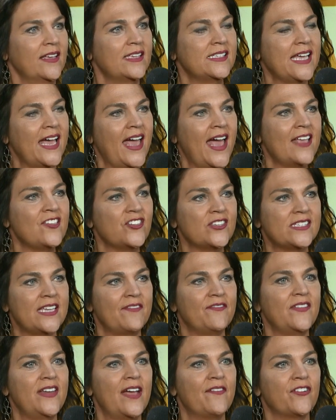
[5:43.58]
Because I just
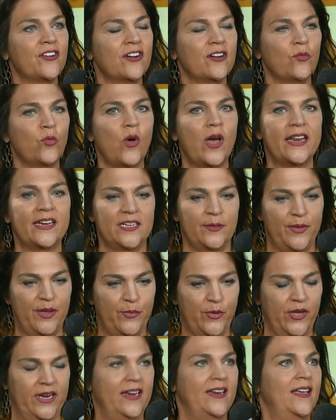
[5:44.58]
have never wanted to be
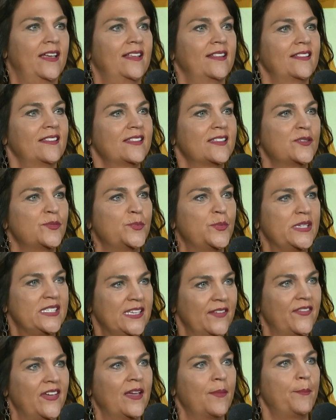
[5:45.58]
put in a
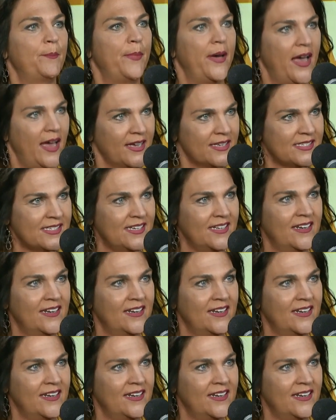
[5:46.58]
specific box. You